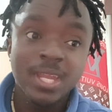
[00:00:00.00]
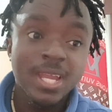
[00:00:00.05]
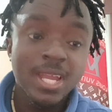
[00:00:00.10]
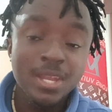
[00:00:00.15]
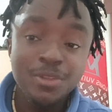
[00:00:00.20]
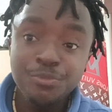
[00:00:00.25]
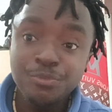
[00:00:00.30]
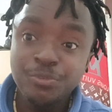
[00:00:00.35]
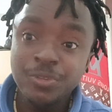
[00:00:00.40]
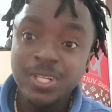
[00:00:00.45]

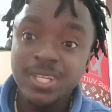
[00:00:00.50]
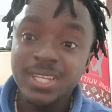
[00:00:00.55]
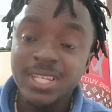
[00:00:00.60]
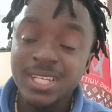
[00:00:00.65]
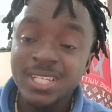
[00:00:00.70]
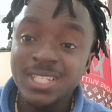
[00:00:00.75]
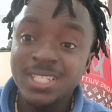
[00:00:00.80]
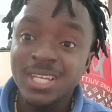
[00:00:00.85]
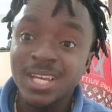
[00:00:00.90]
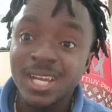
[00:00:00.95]

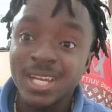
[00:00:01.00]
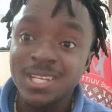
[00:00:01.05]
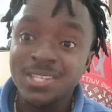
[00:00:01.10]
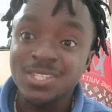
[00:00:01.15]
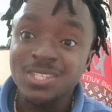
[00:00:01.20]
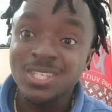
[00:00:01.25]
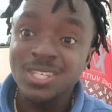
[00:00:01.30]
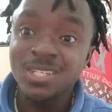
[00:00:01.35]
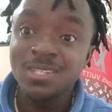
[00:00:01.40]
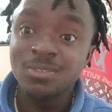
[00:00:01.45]
Everything they are
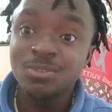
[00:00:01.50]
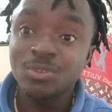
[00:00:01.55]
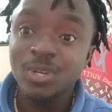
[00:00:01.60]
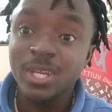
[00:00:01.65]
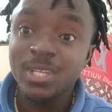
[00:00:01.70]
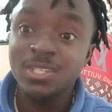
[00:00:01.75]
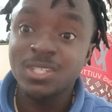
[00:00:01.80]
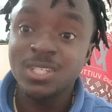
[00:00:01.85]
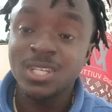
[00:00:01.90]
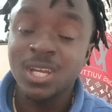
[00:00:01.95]
seeing
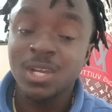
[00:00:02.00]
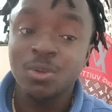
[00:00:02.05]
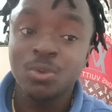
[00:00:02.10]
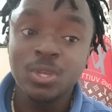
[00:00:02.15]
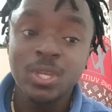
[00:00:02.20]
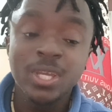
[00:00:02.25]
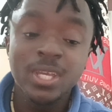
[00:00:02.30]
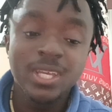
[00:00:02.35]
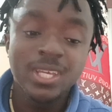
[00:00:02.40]
right now